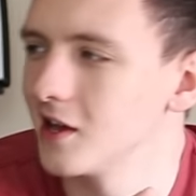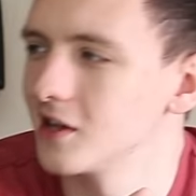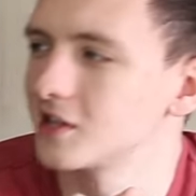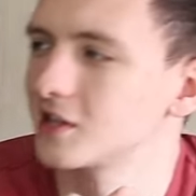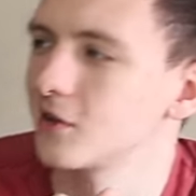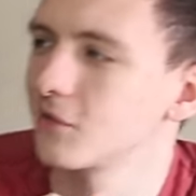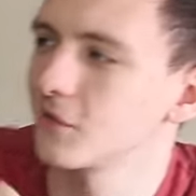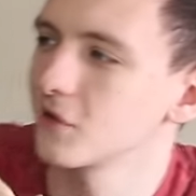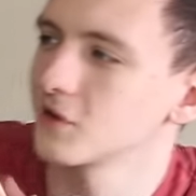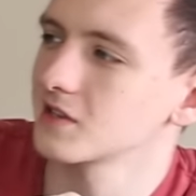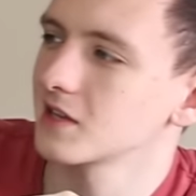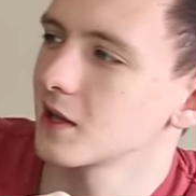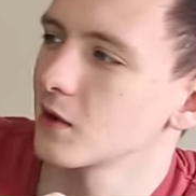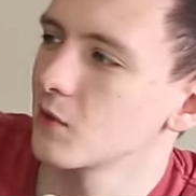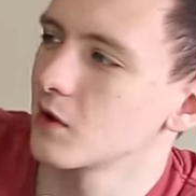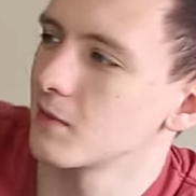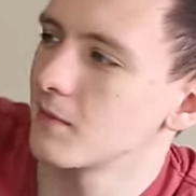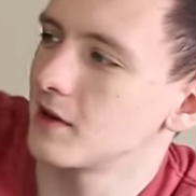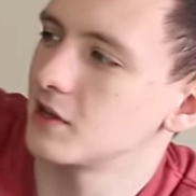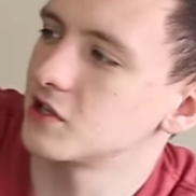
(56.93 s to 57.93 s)
So the first thing I
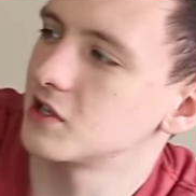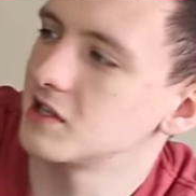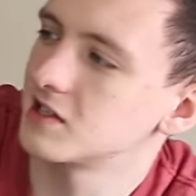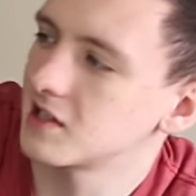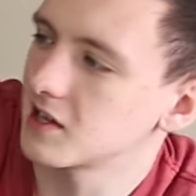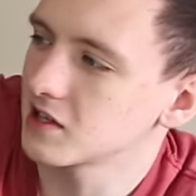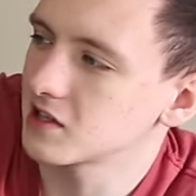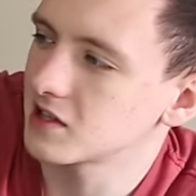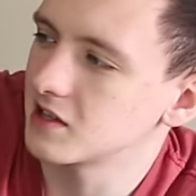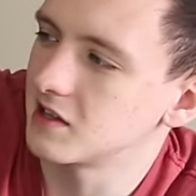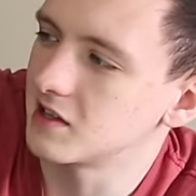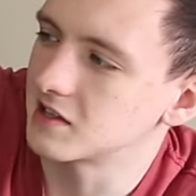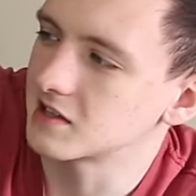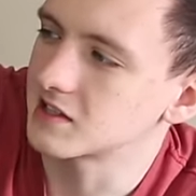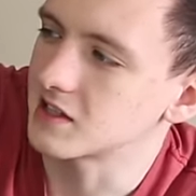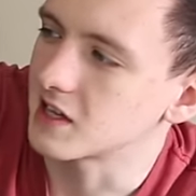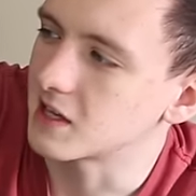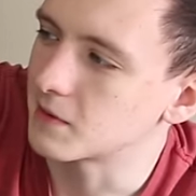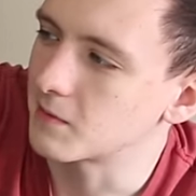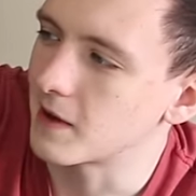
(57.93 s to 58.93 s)
want to mention is actually the
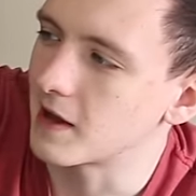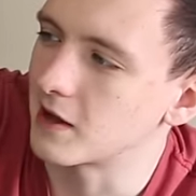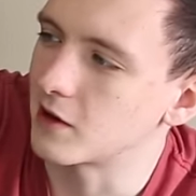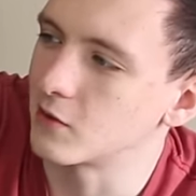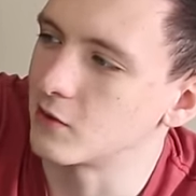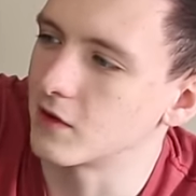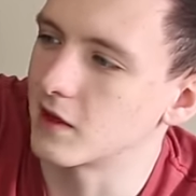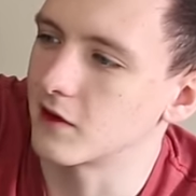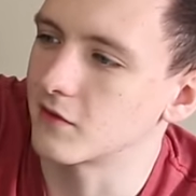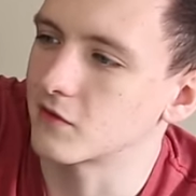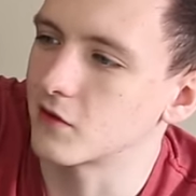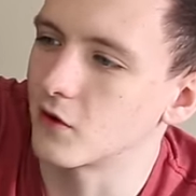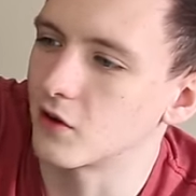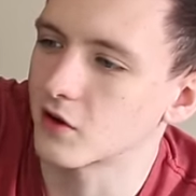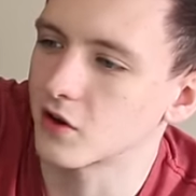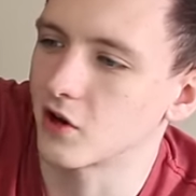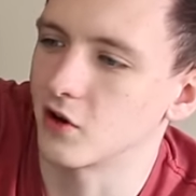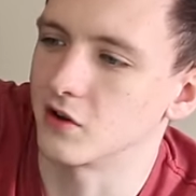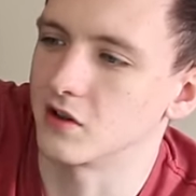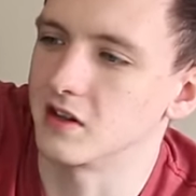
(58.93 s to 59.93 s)
side panel that I've
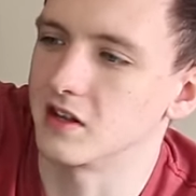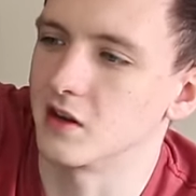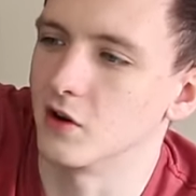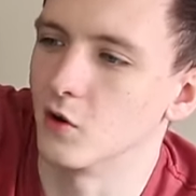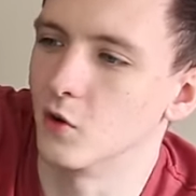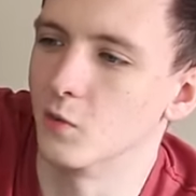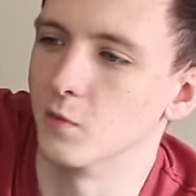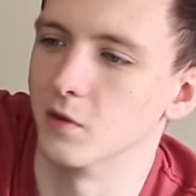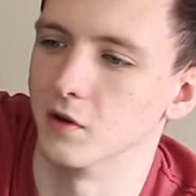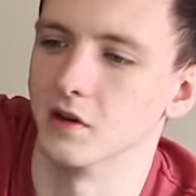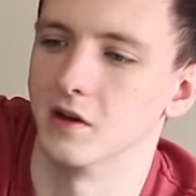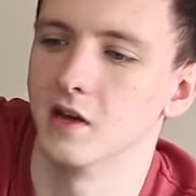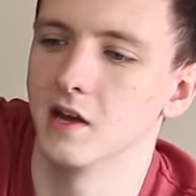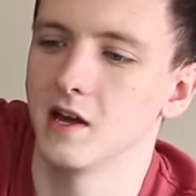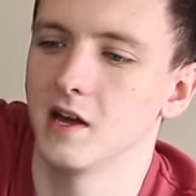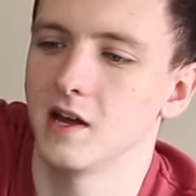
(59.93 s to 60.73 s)
got currently open.